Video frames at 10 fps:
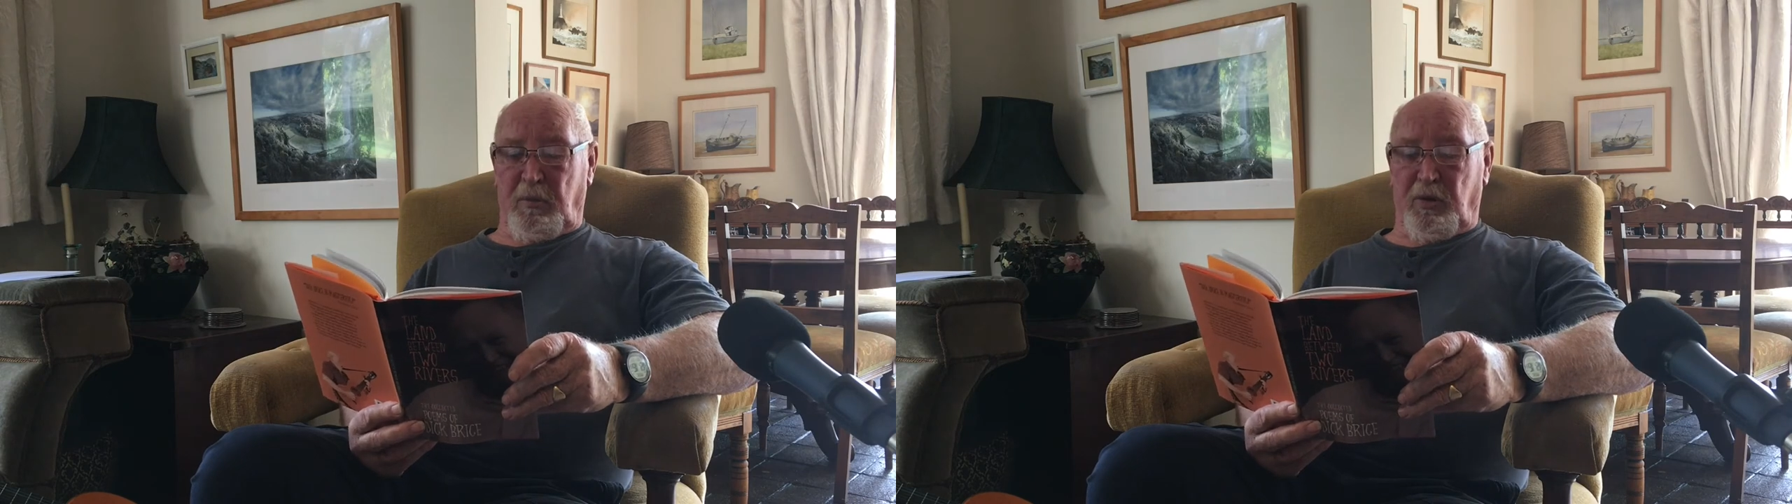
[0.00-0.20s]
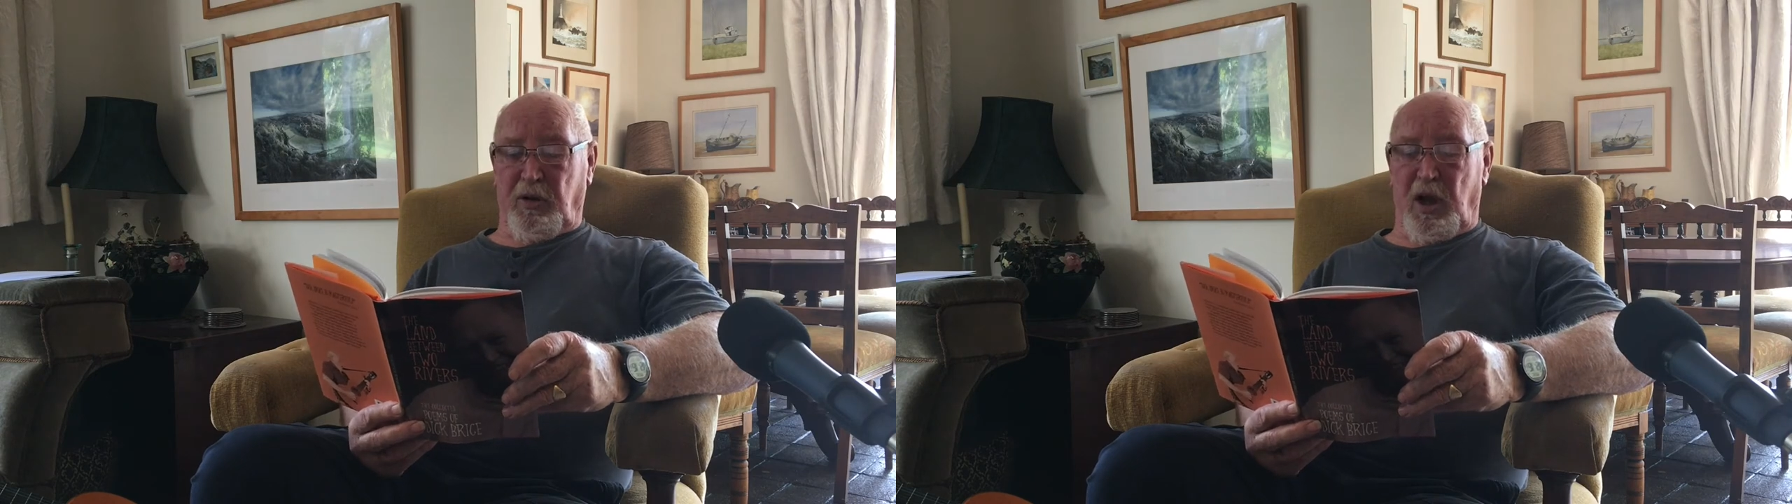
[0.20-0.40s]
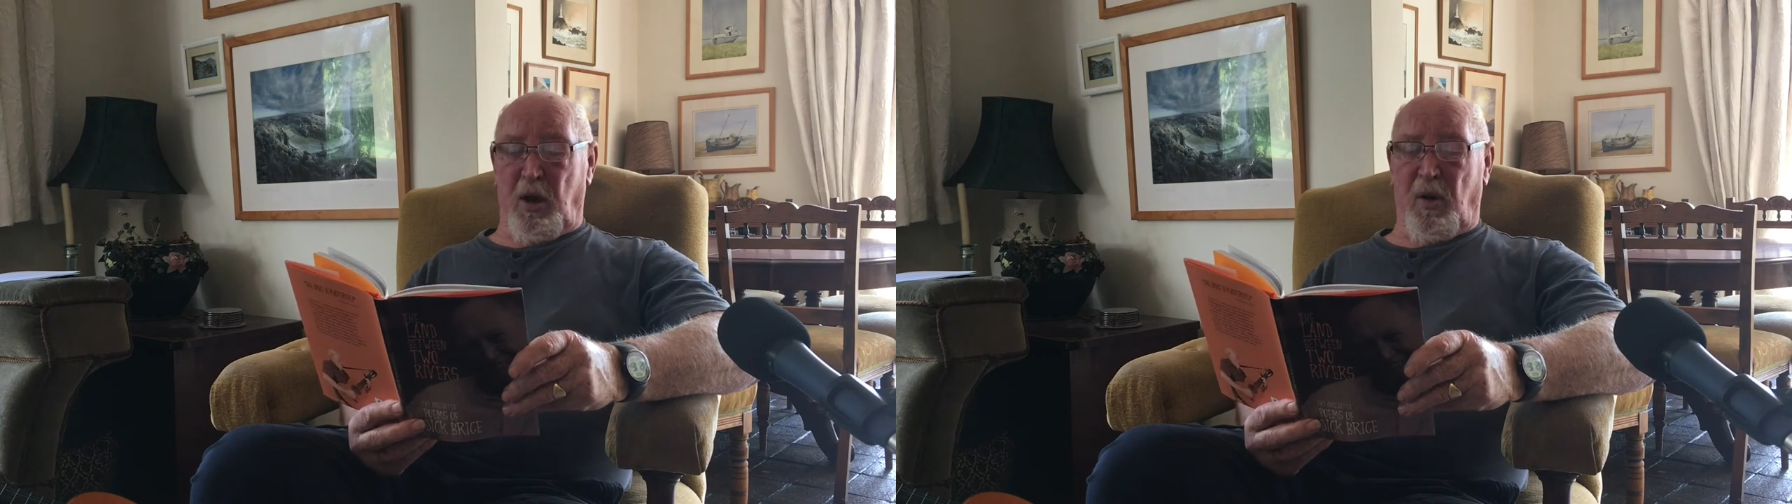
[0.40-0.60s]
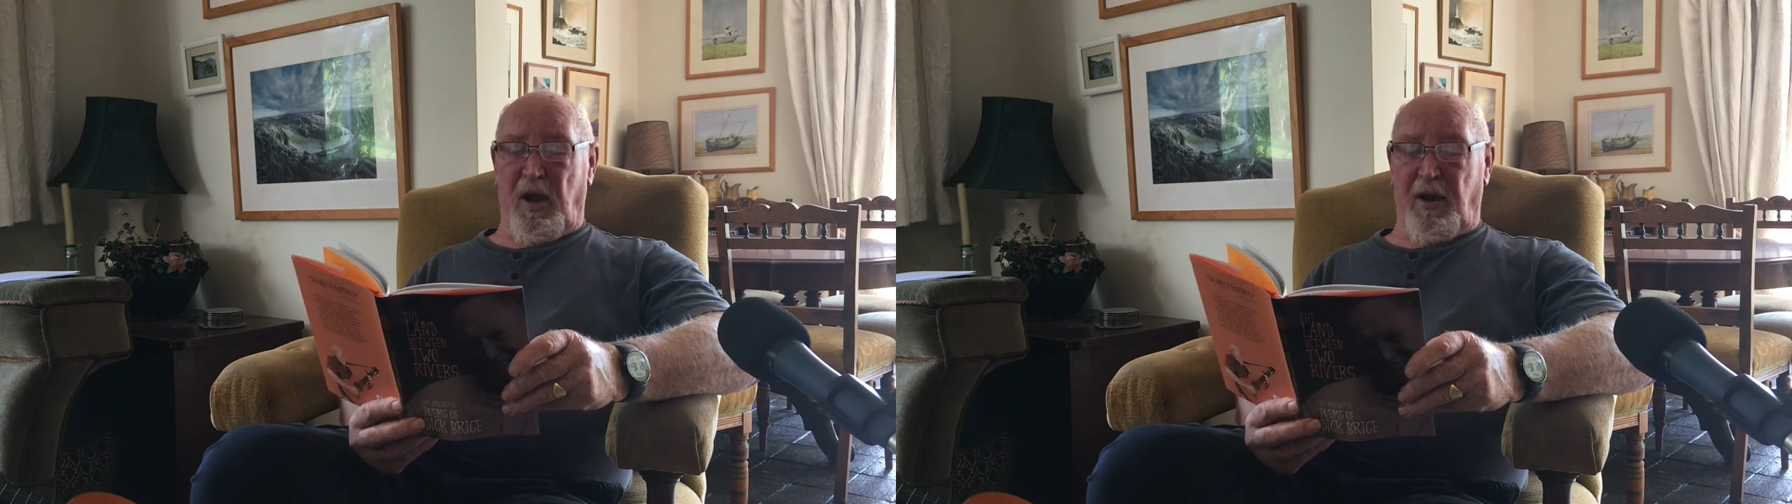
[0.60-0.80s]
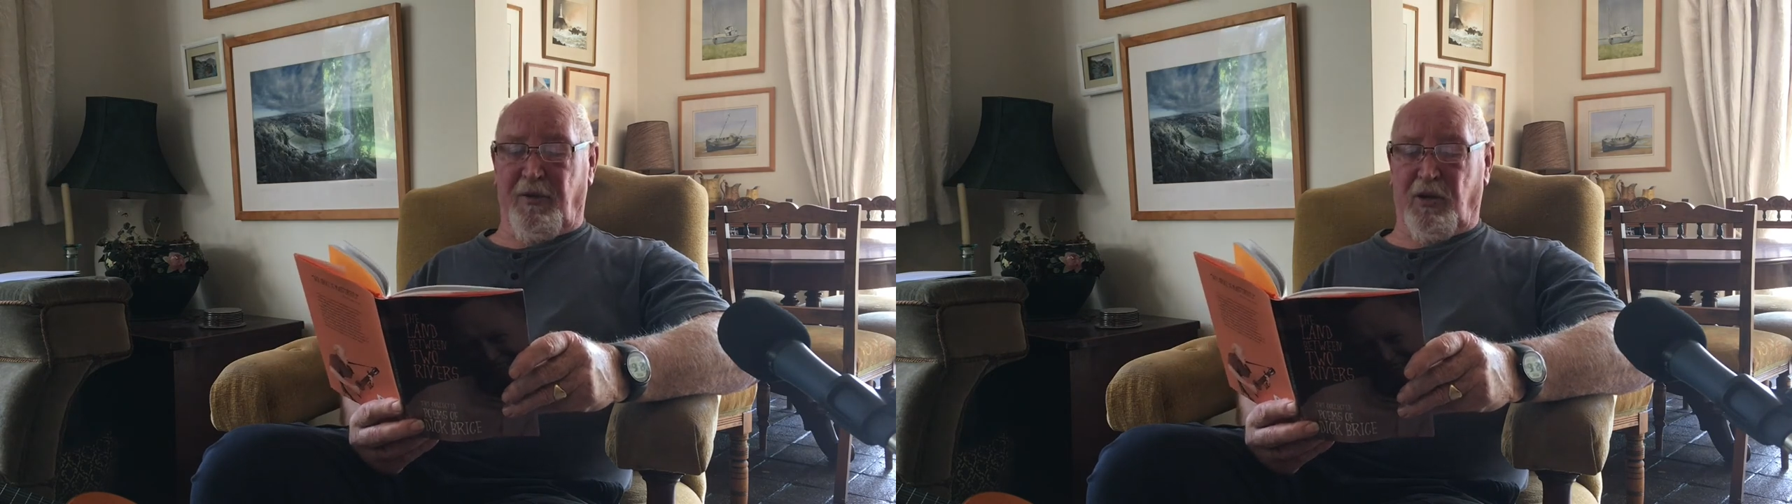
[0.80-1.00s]
But now
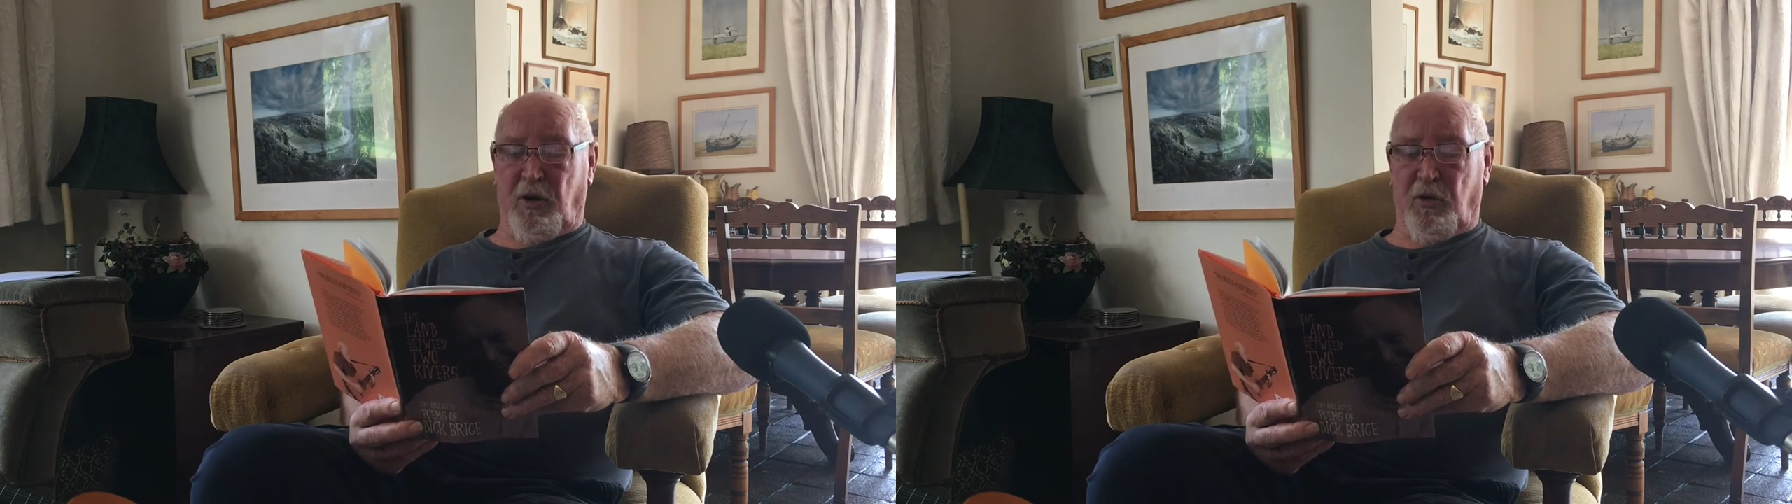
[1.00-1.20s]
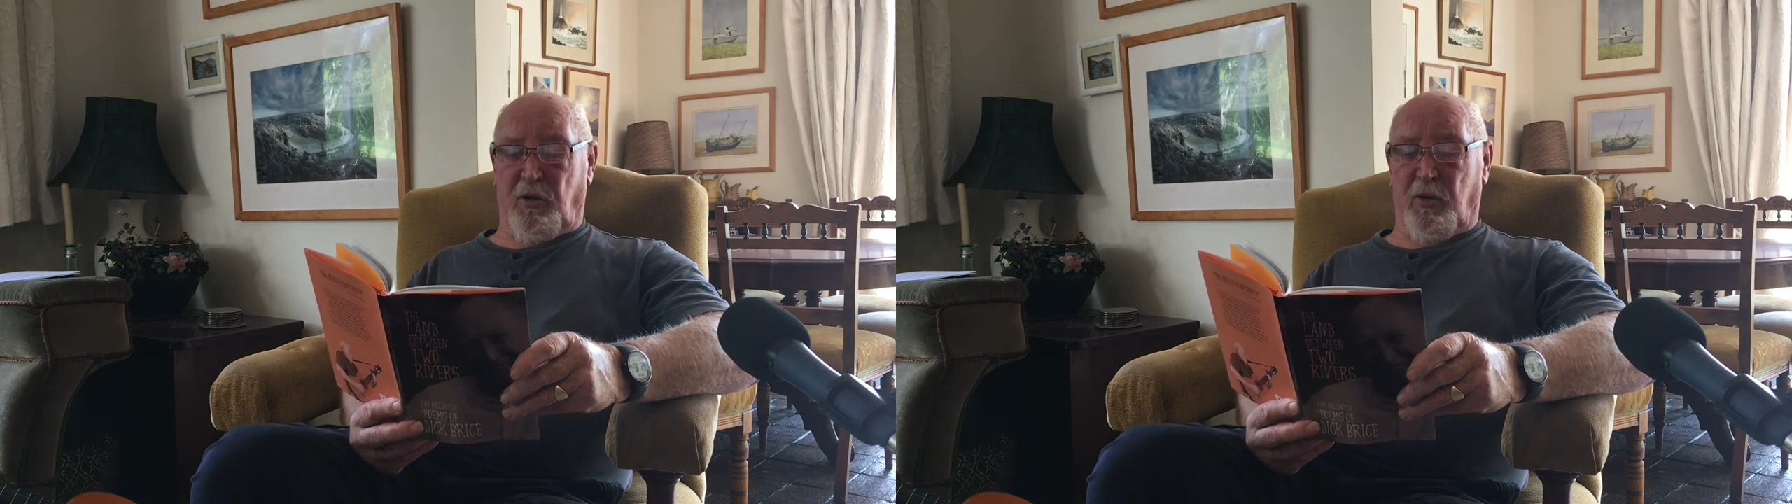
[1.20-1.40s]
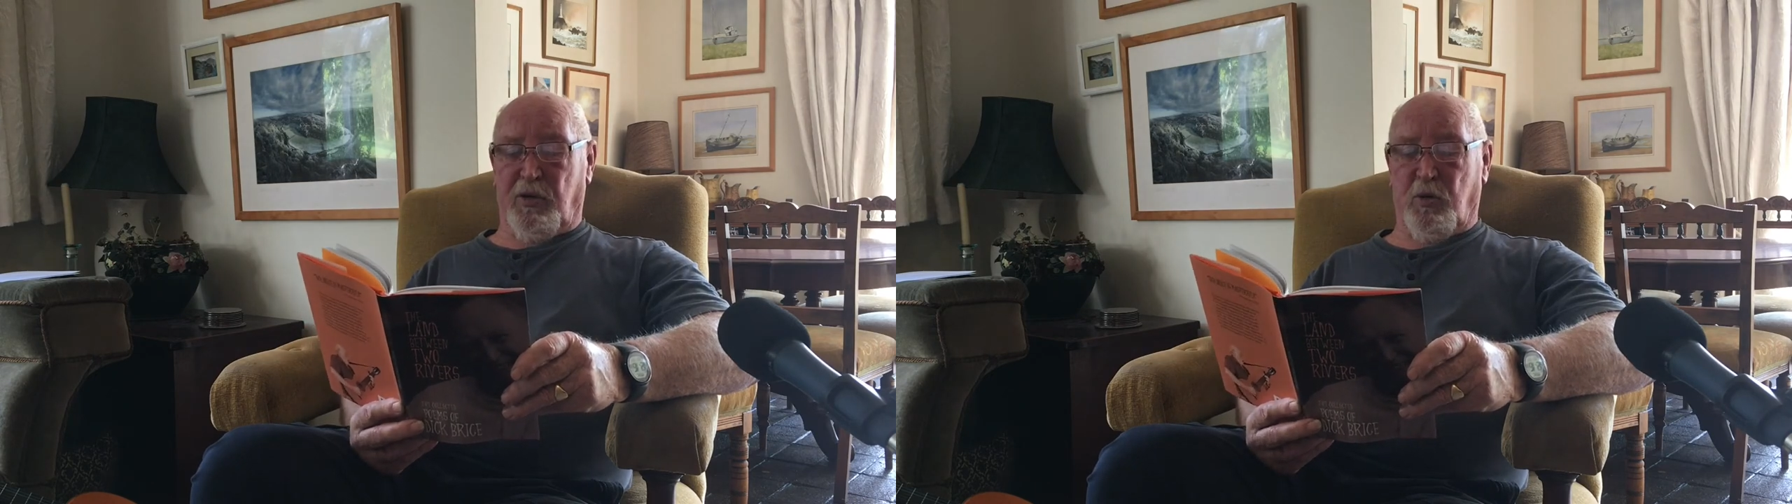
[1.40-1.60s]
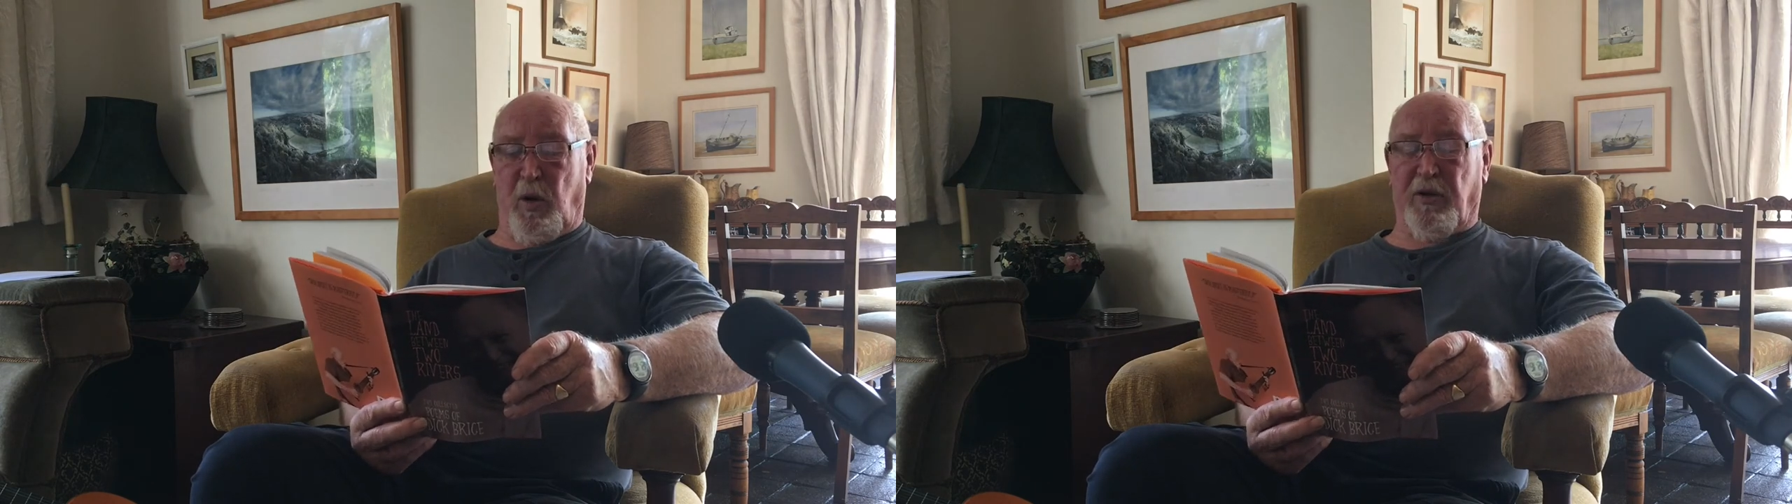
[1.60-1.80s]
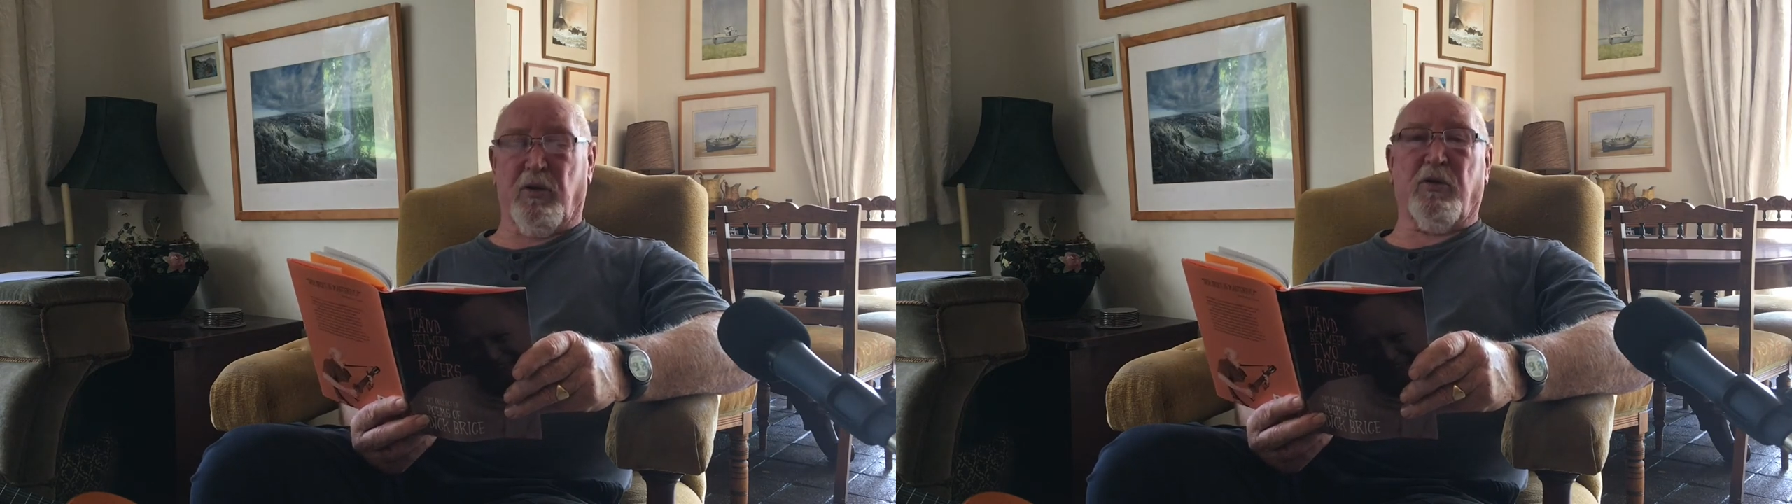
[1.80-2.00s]
half the crew's
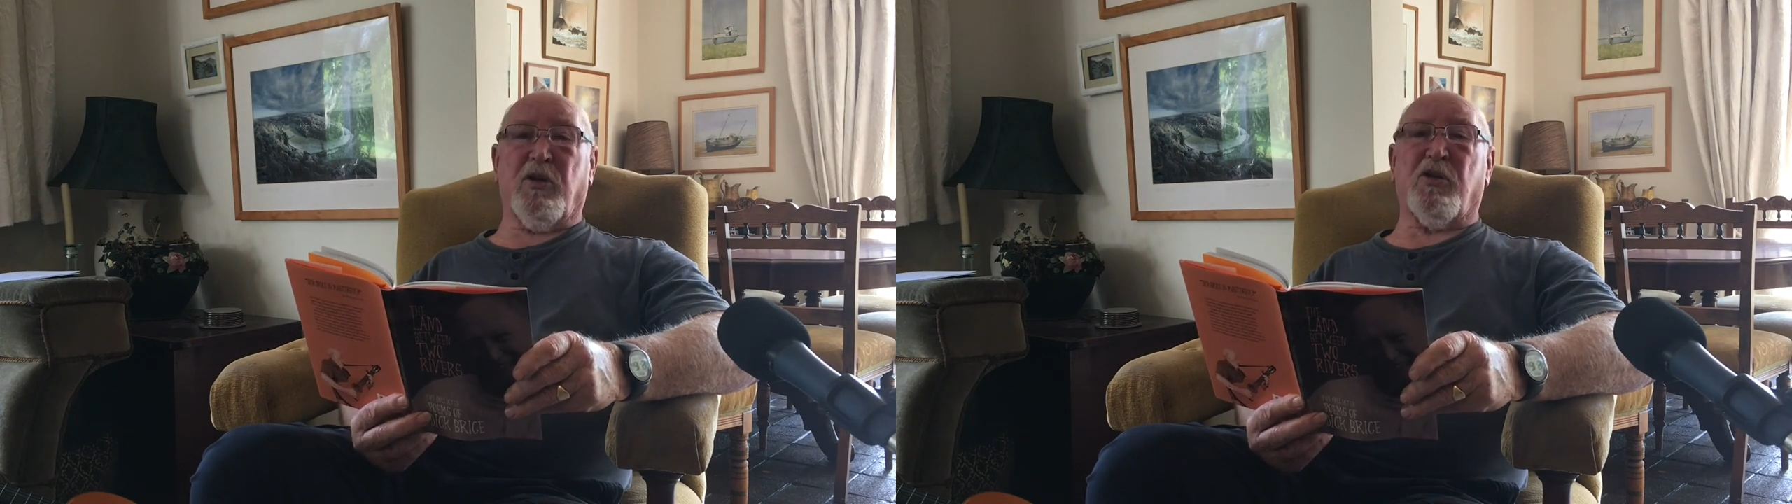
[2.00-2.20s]
weathered the